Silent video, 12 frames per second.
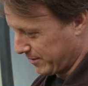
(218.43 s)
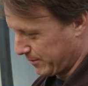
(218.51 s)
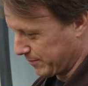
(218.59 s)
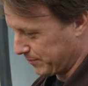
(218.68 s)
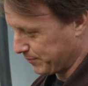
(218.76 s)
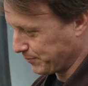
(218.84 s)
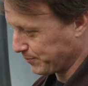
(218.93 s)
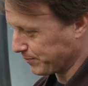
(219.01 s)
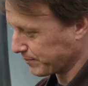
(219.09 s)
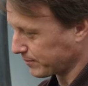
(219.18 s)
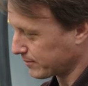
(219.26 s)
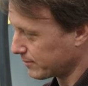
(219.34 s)

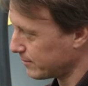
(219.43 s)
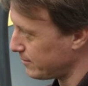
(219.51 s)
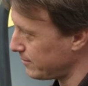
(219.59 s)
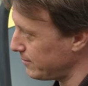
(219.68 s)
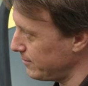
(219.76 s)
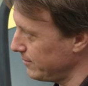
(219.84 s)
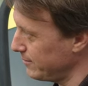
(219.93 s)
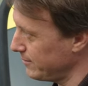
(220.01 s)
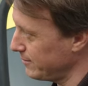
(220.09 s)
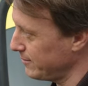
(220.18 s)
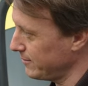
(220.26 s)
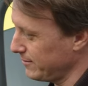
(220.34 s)

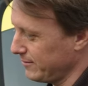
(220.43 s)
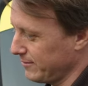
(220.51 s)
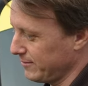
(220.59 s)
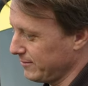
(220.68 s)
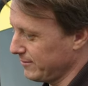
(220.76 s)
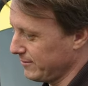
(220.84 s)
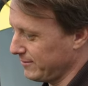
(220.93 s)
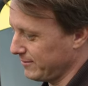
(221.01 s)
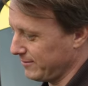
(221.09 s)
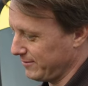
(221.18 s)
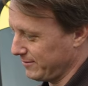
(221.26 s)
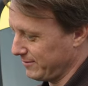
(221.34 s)

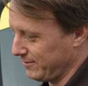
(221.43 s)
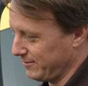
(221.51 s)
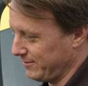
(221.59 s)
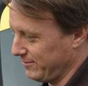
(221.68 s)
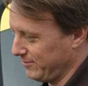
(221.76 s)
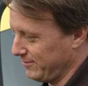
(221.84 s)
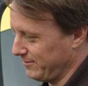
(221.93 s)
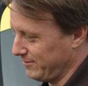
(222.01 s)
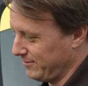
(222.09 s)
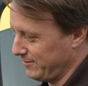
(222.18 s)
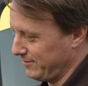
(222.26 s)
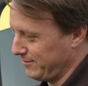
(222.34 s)

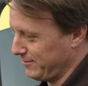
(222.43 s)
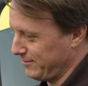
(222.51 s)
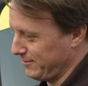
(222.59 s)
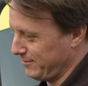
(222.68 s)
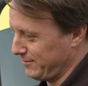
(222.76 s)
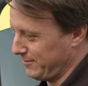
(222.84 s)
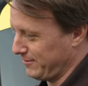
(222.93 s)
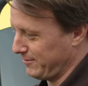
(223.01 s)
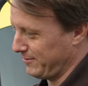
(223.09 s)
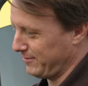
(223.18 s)
The person shown says nothing.